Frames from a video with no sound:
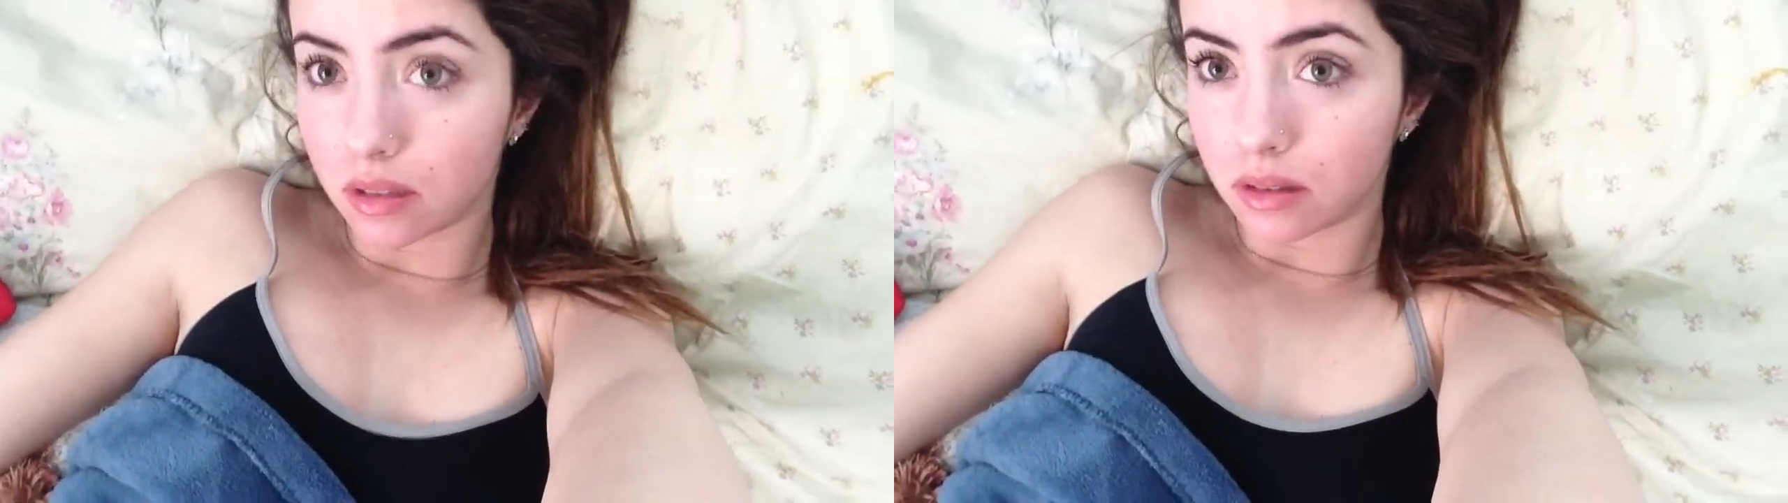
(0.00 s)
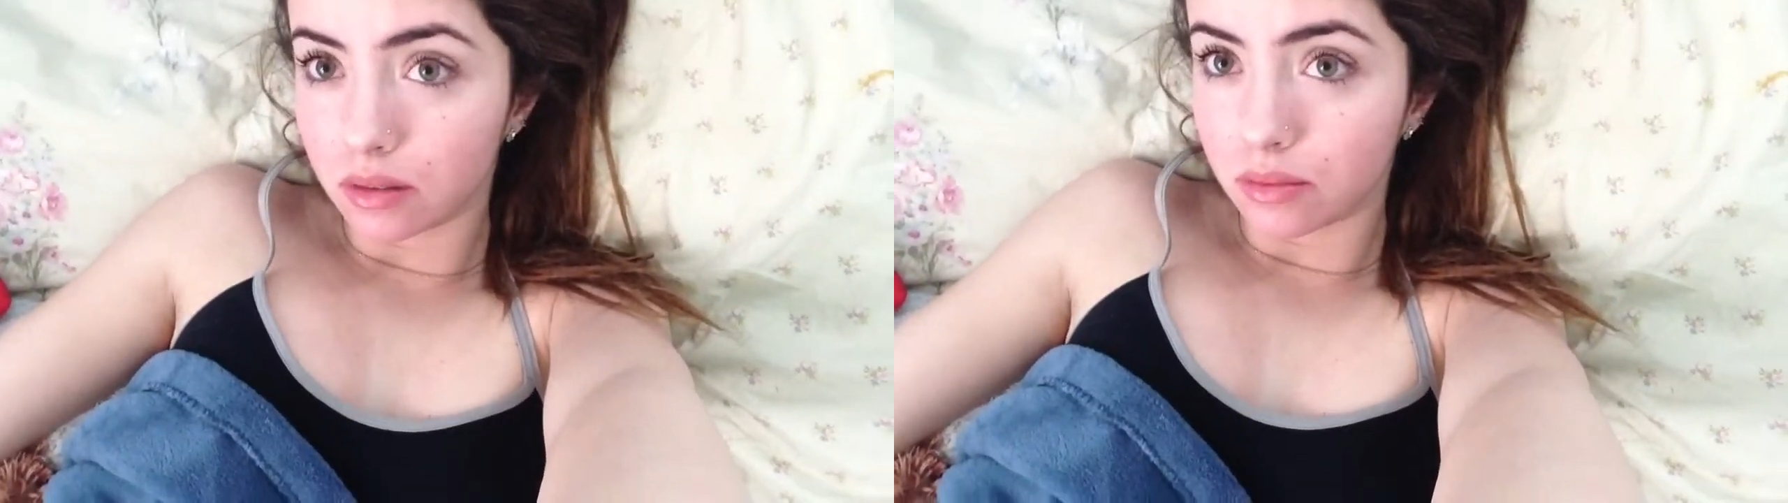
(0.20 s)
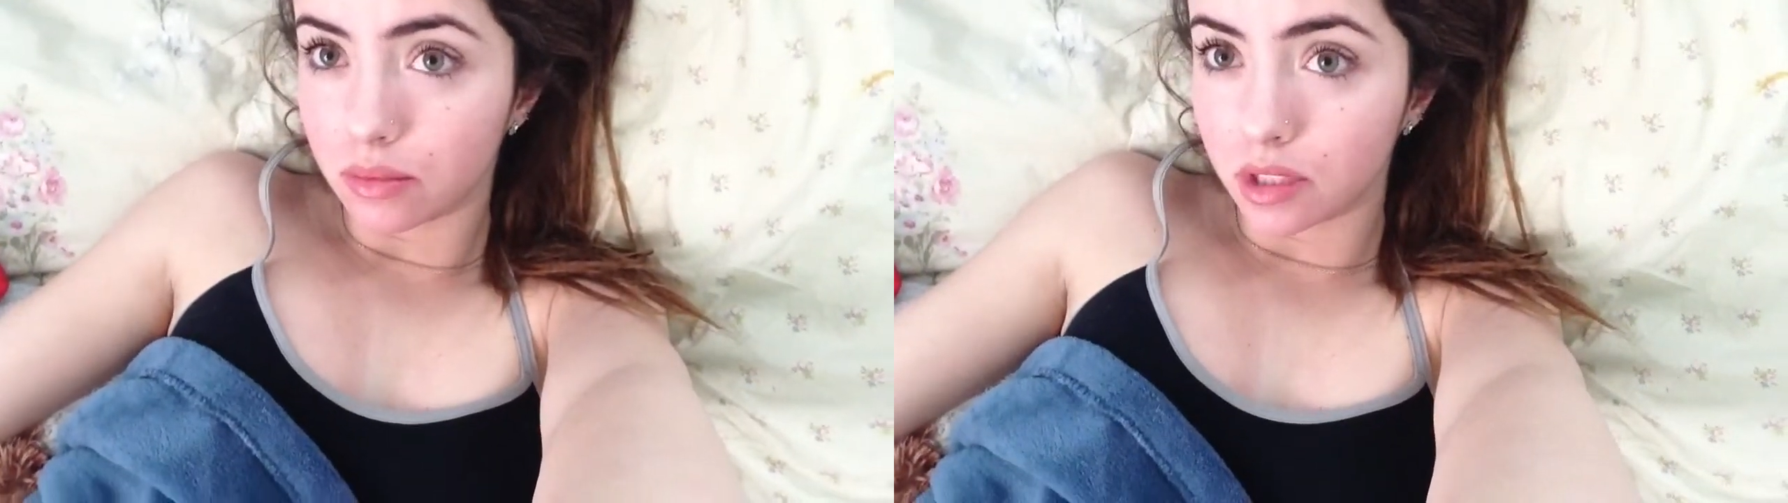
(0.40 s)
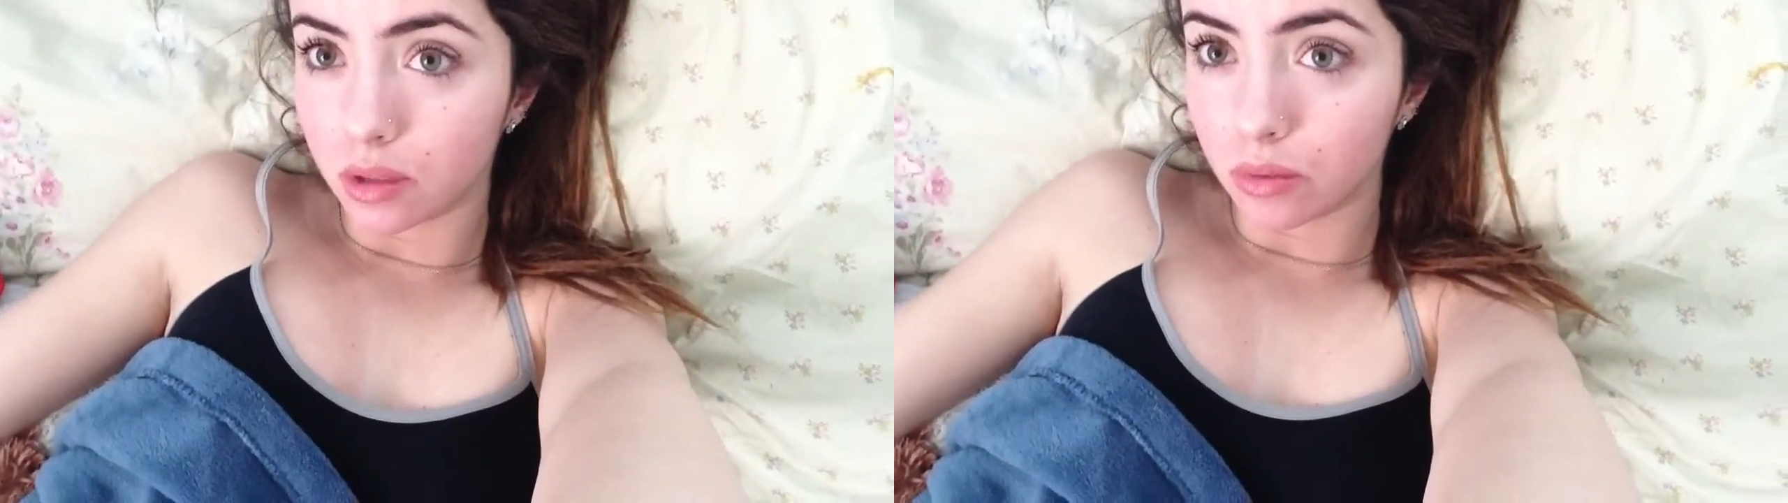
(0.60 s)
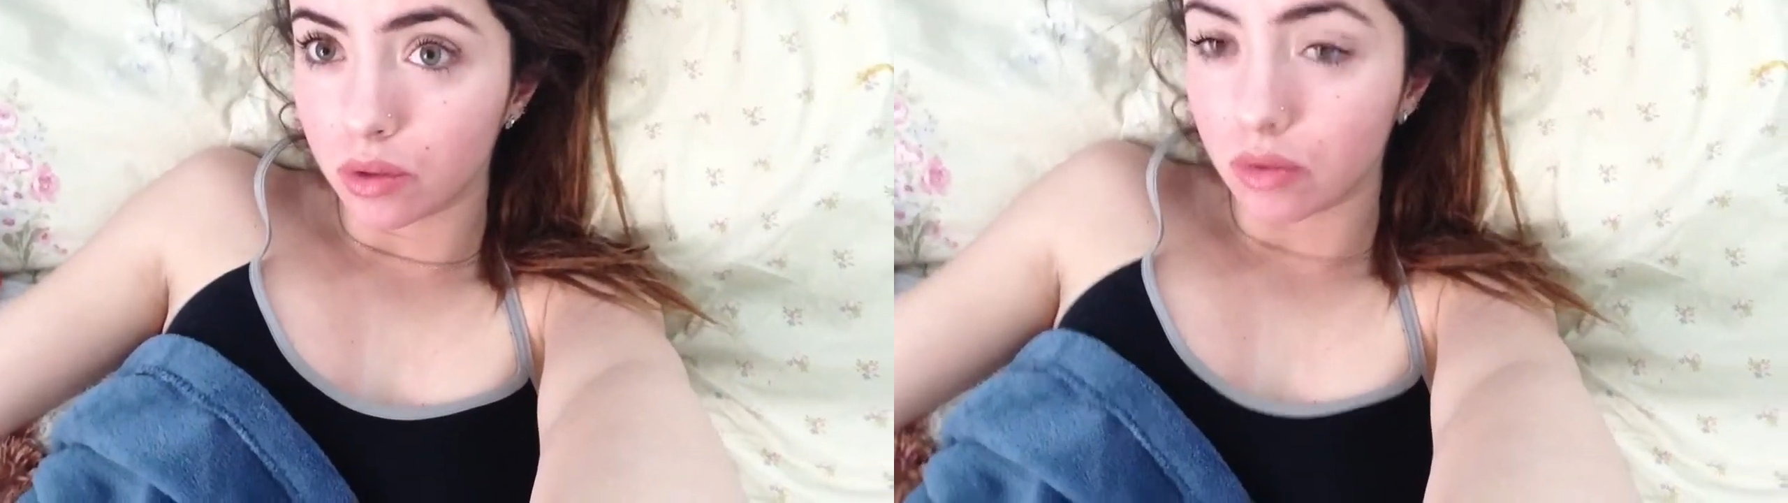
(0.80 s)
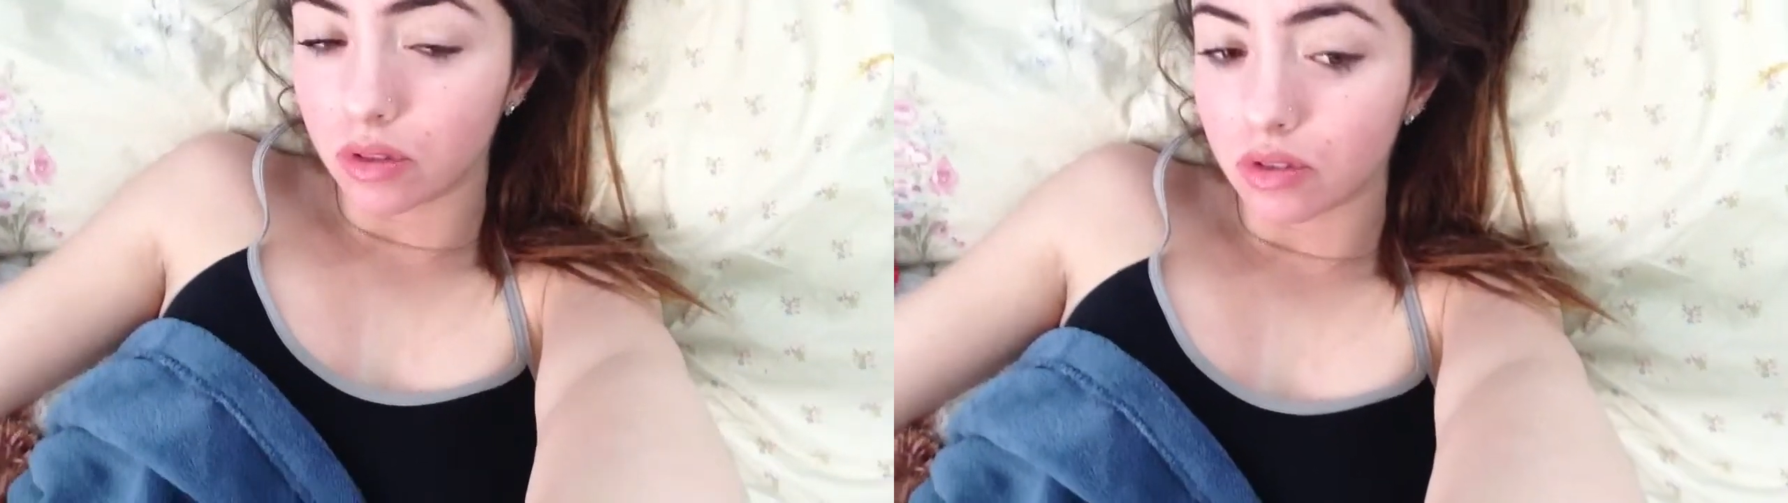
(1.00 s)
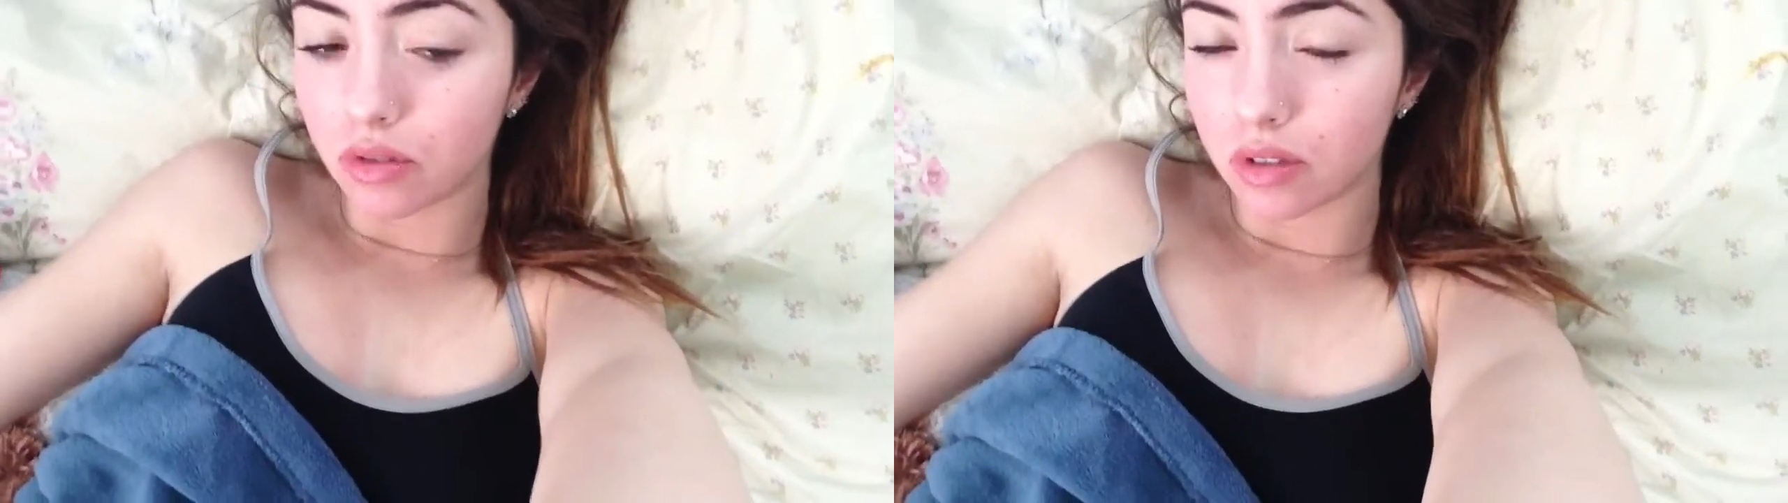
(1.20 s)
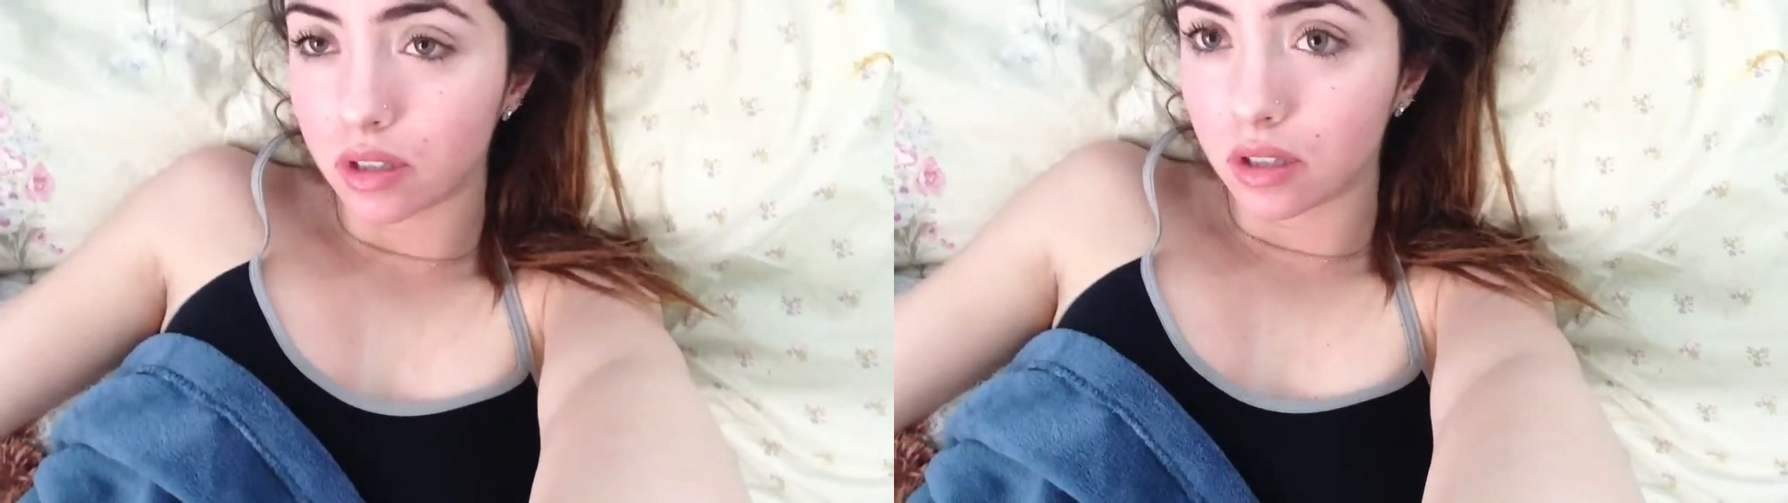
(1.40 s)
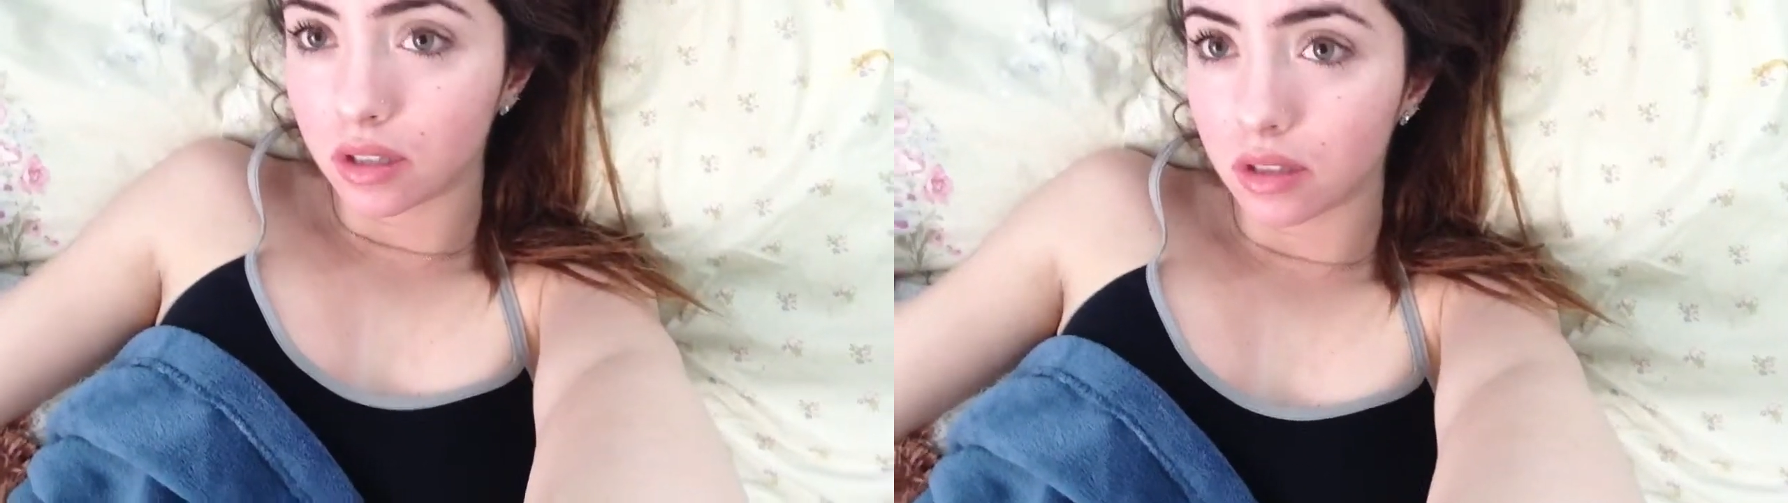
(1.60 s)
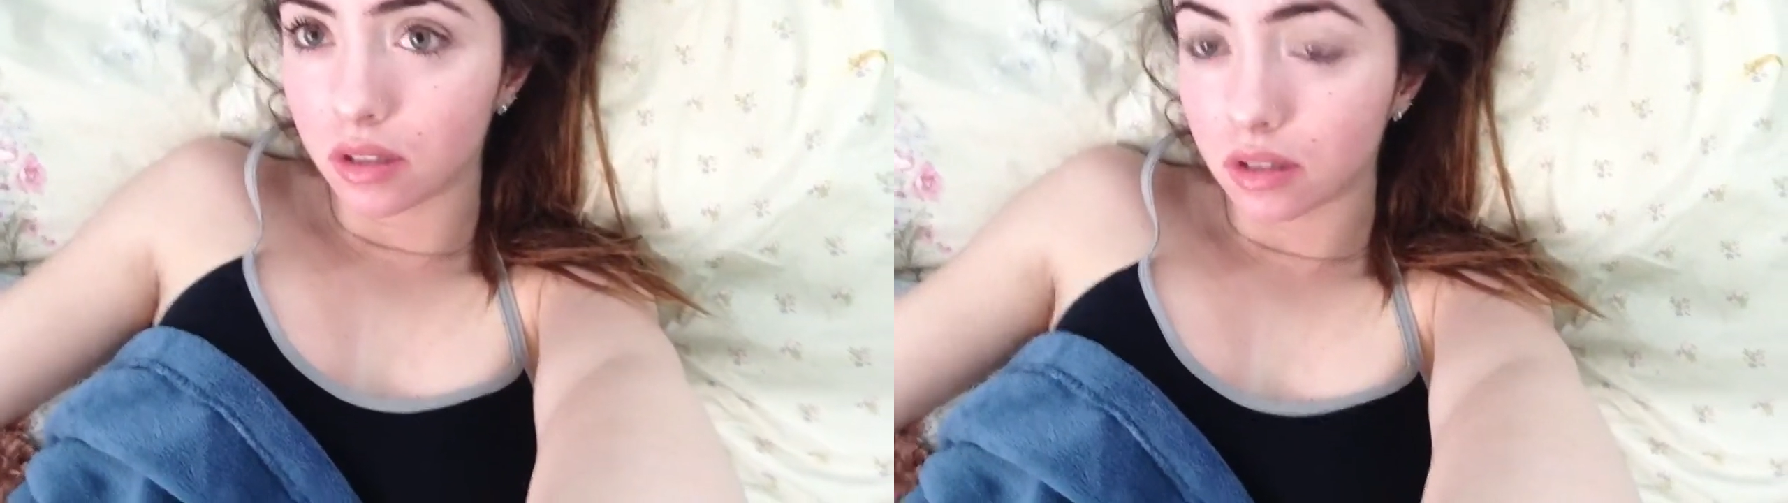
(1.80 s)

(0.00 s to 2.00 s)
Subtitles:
I hope you enjoyed